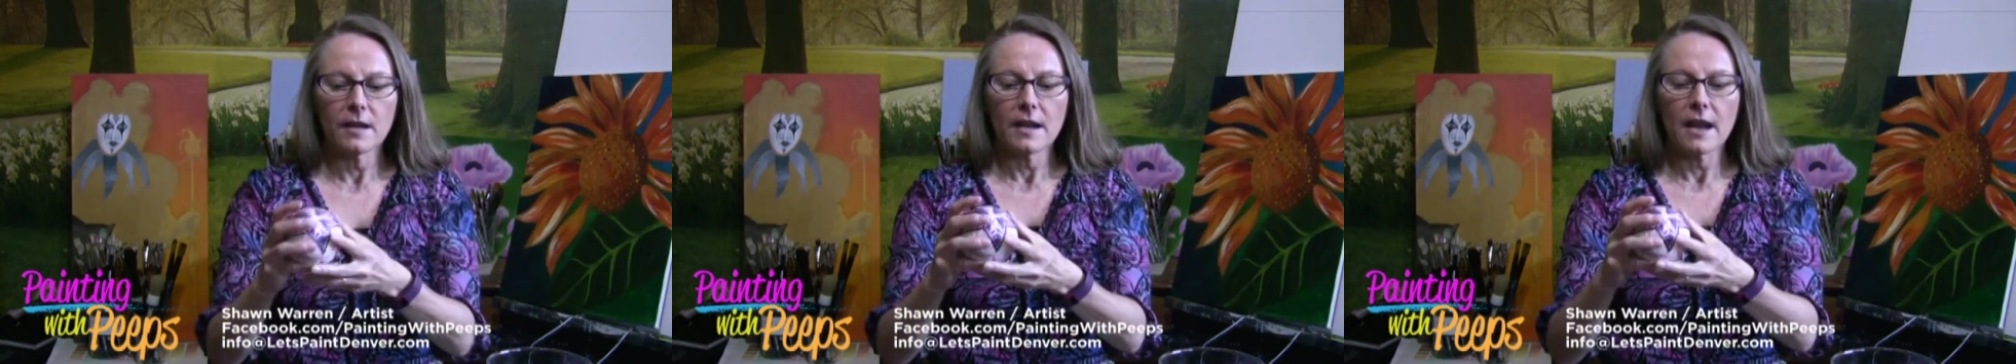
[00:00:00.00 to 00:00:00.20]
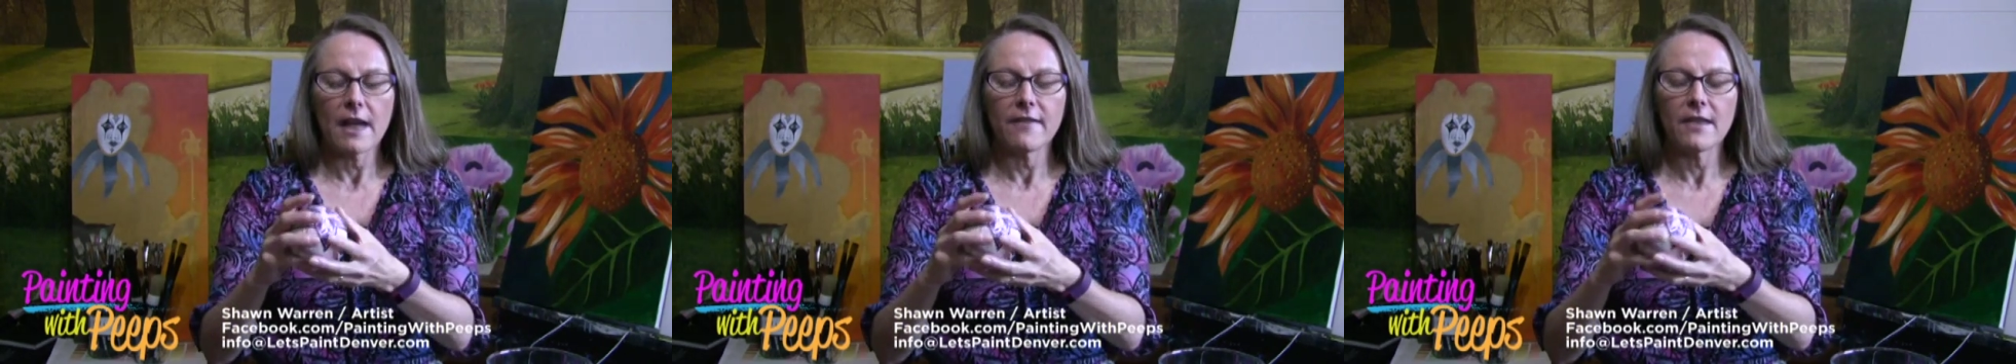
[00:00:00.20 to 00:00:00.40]

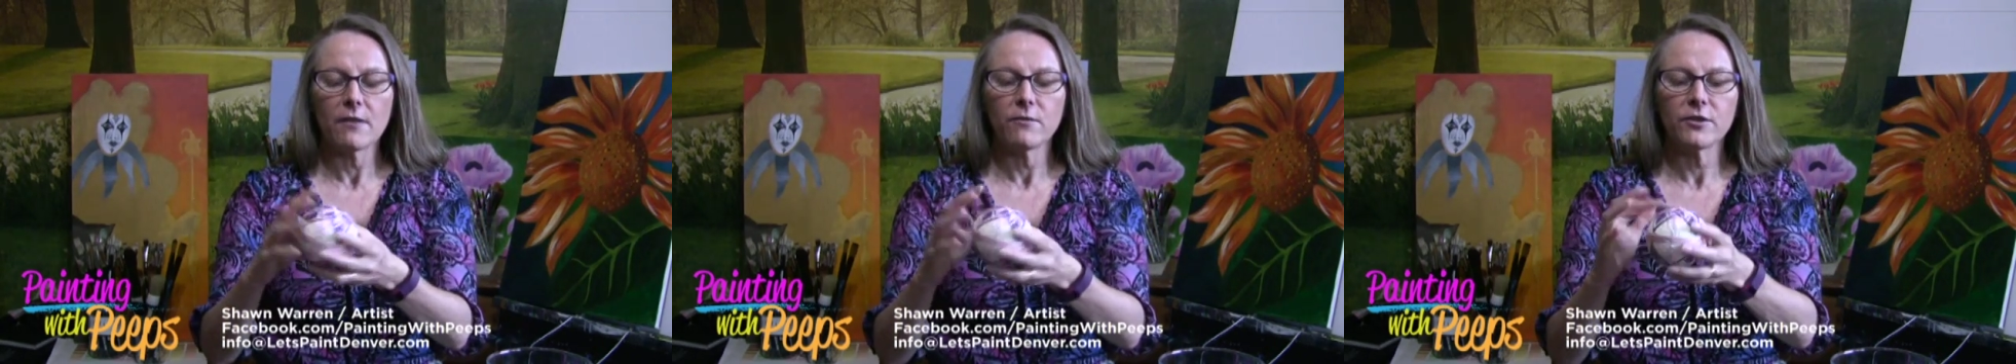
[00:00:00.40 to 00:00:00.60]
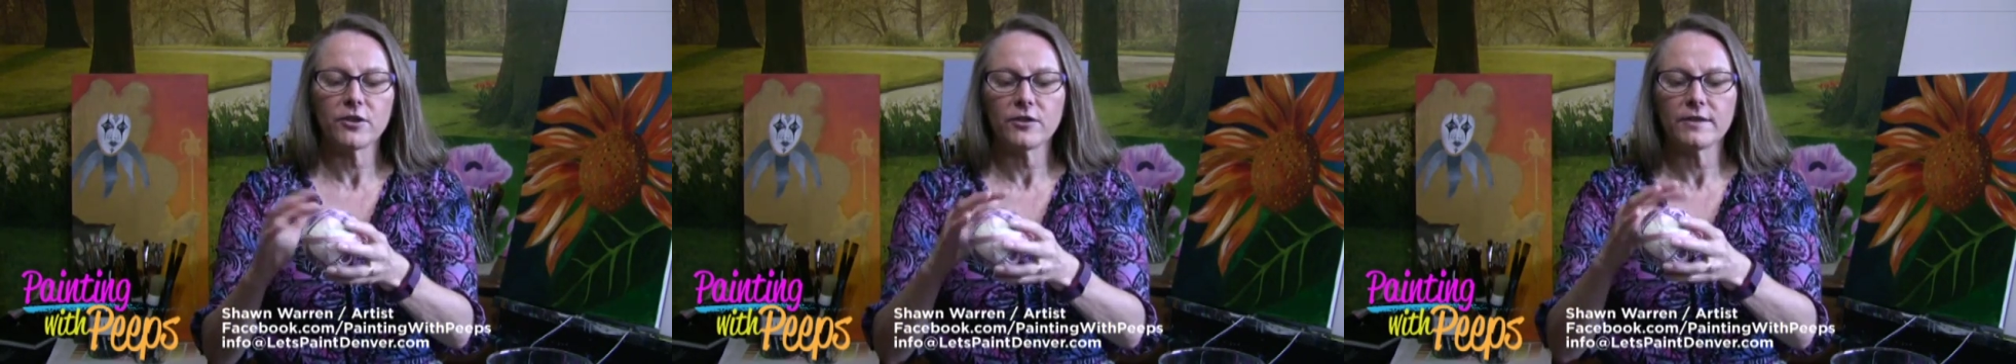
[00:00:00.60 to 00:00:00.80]
and they
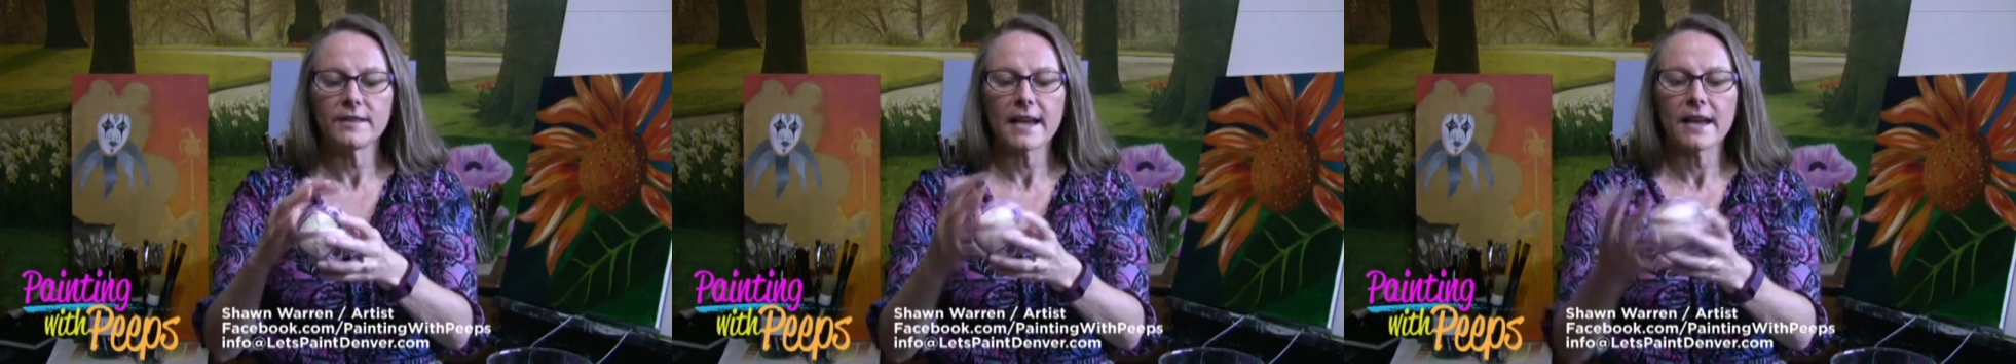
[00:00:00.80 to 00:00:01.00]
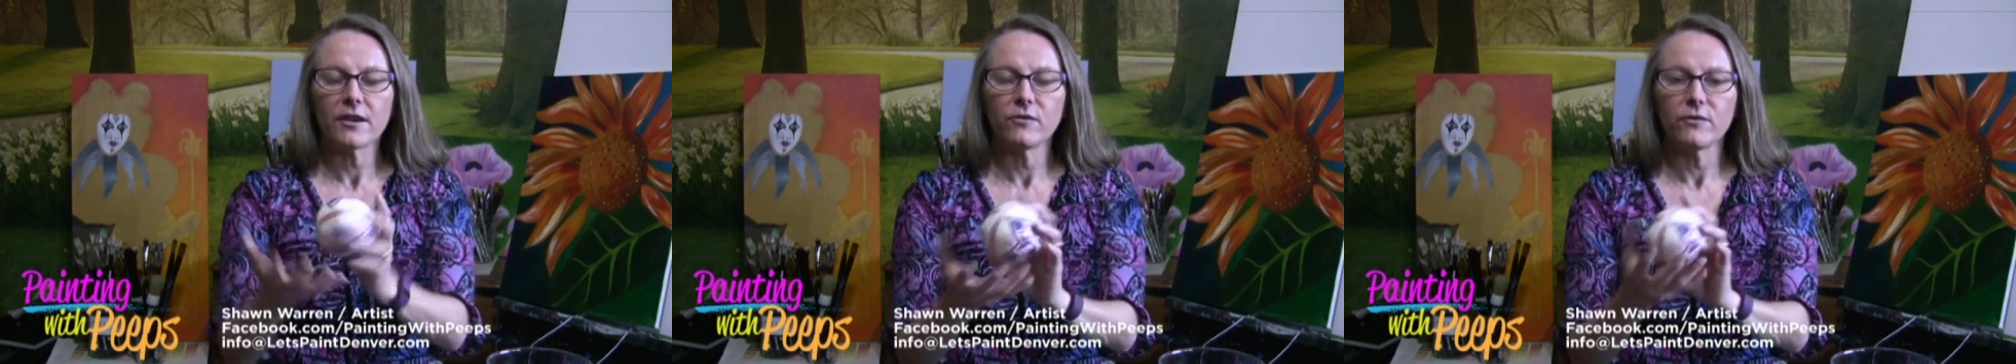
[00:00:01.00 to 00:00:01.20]
would use
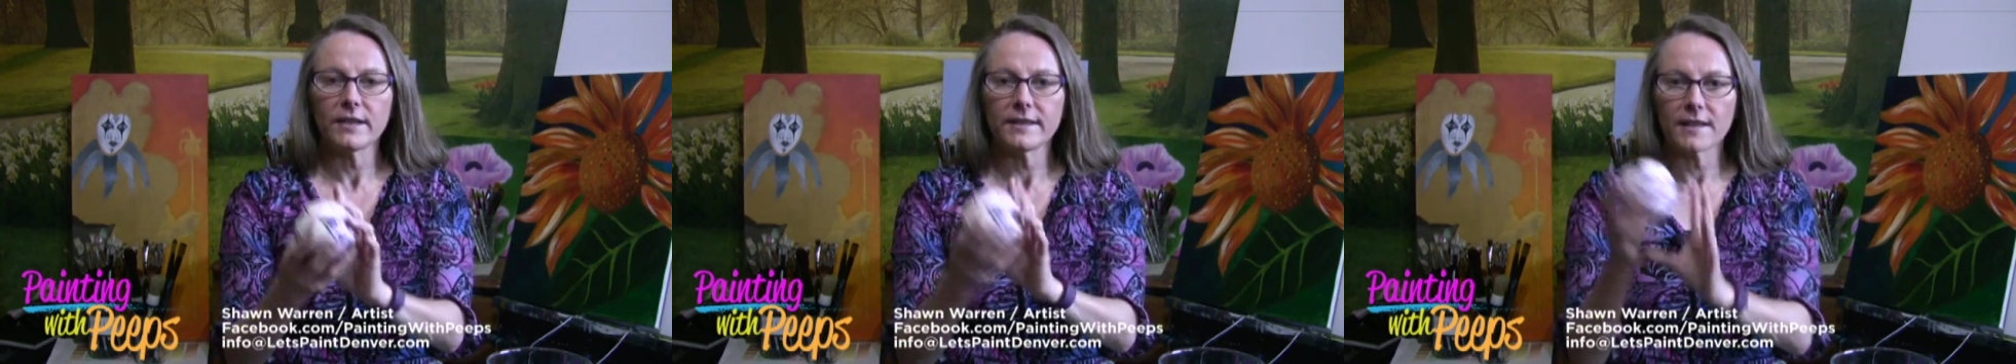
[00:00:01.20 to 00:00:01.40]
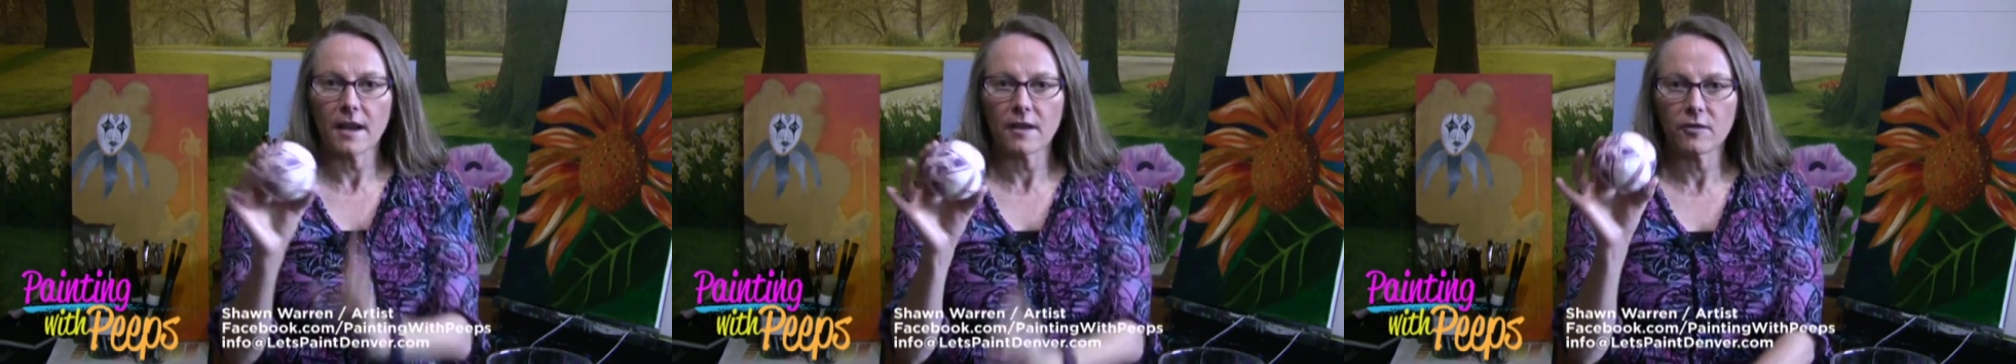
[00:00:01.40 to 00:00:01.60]
that and
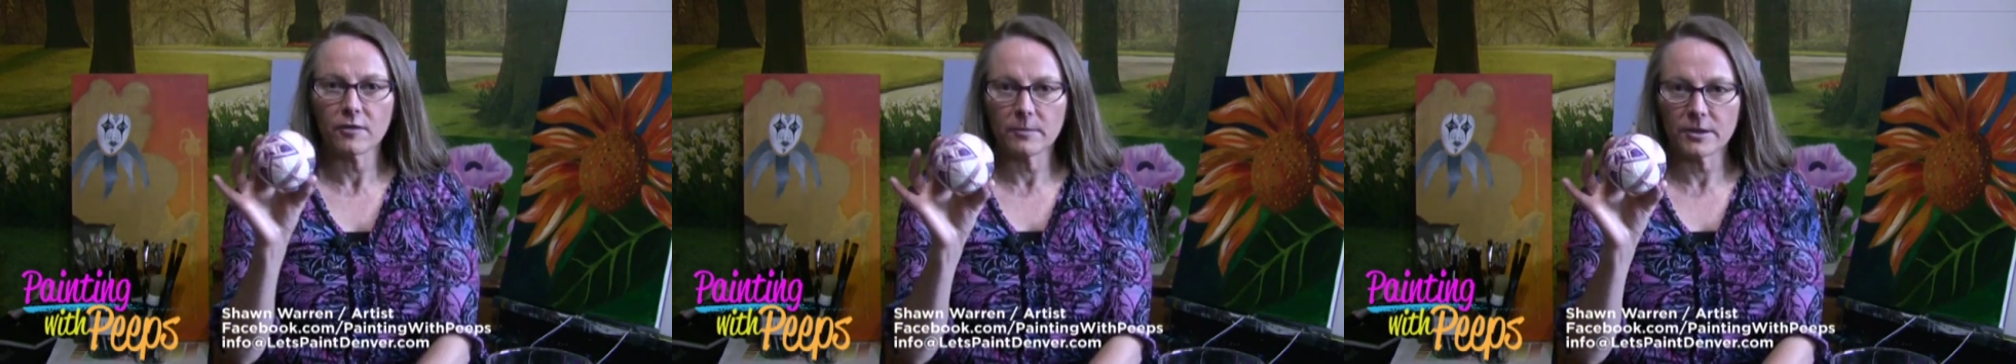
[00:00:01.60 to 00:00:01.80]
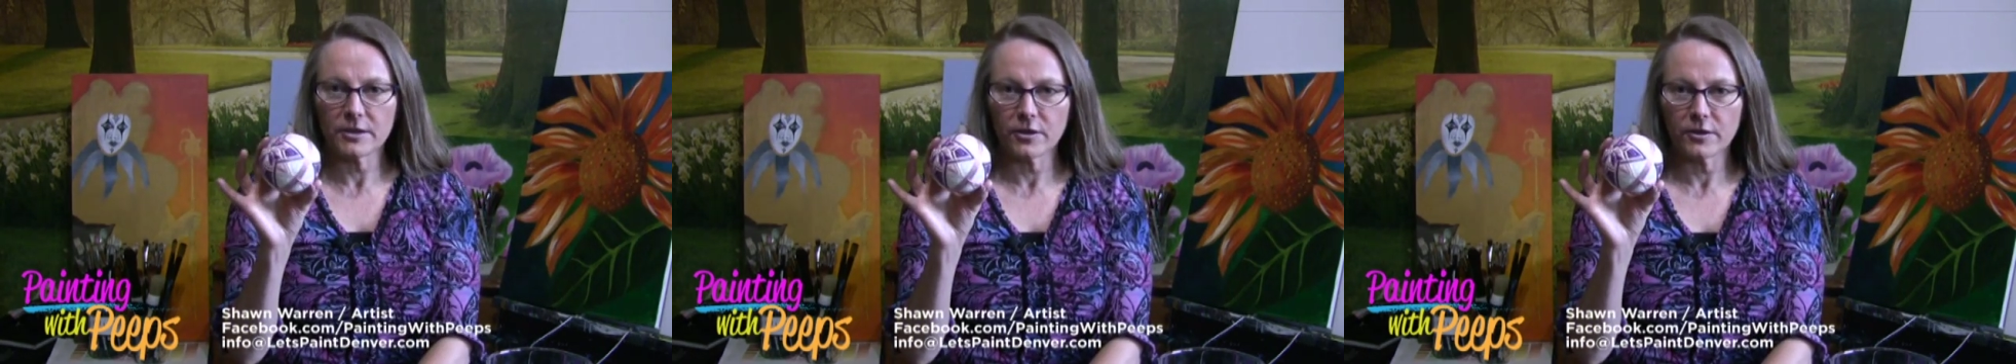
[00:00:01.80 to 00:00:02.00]
recycle the
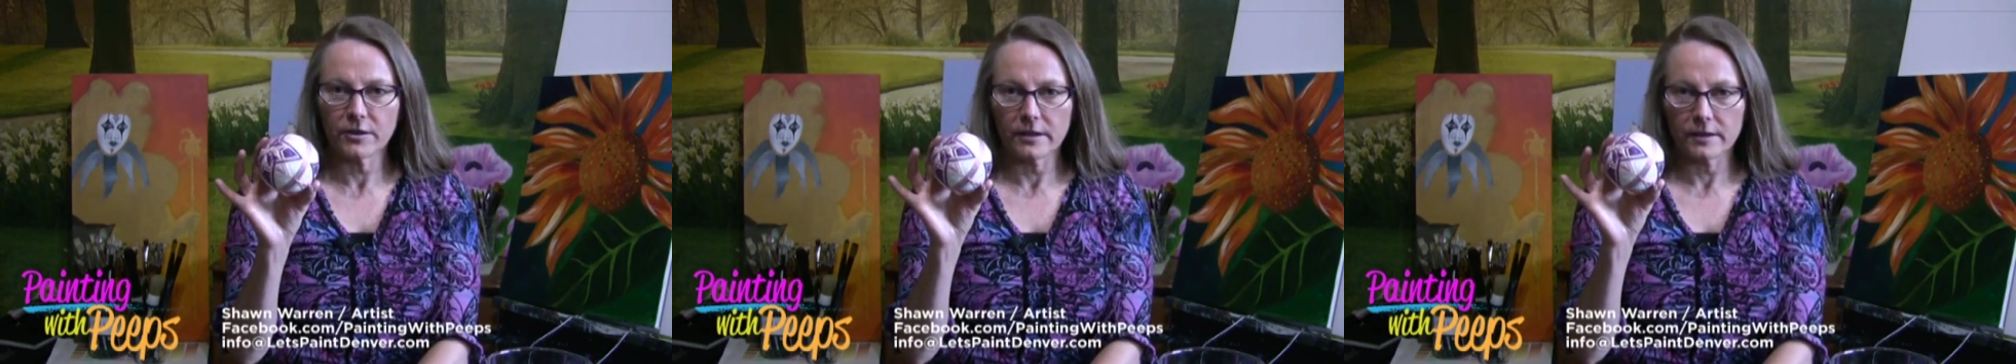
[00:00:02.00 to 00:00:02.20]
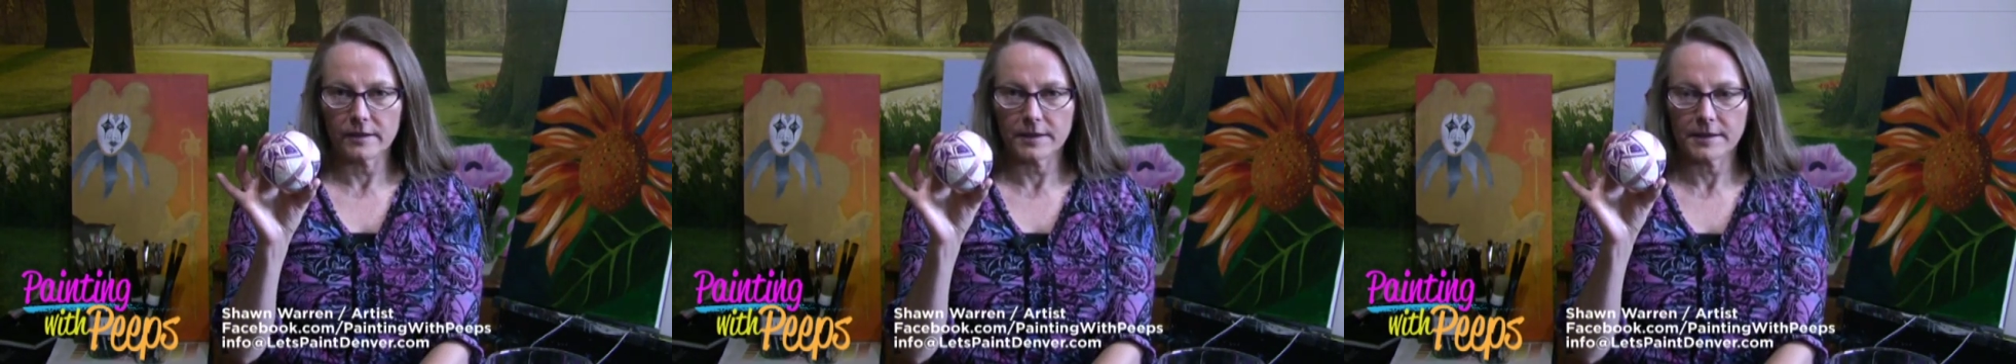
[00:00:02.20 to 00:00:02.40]

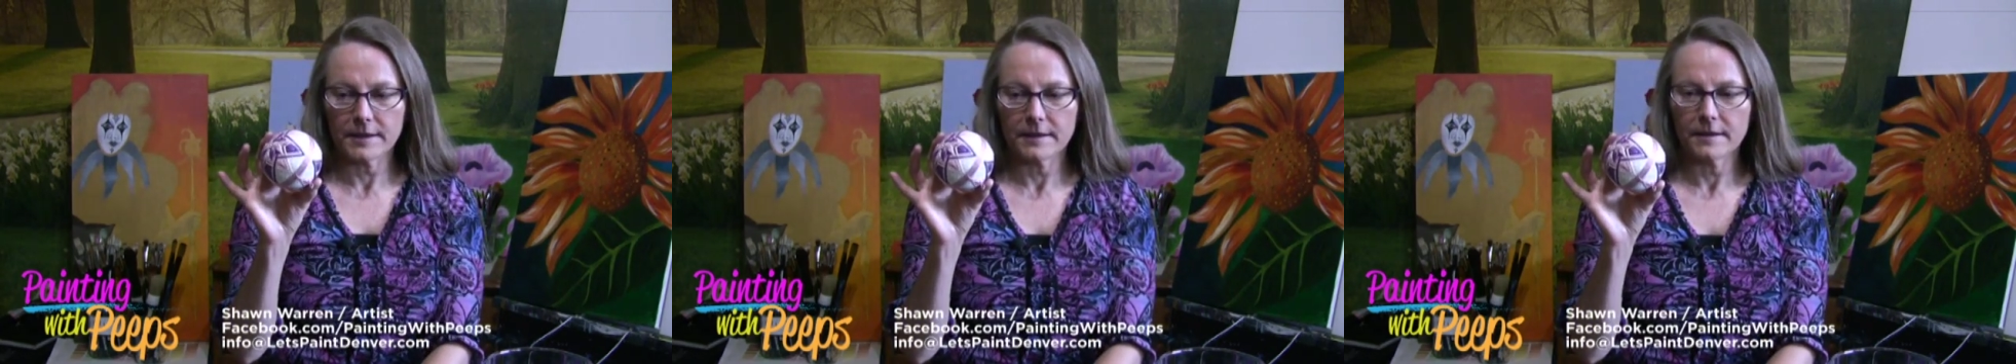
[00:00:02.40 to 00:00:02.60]
materials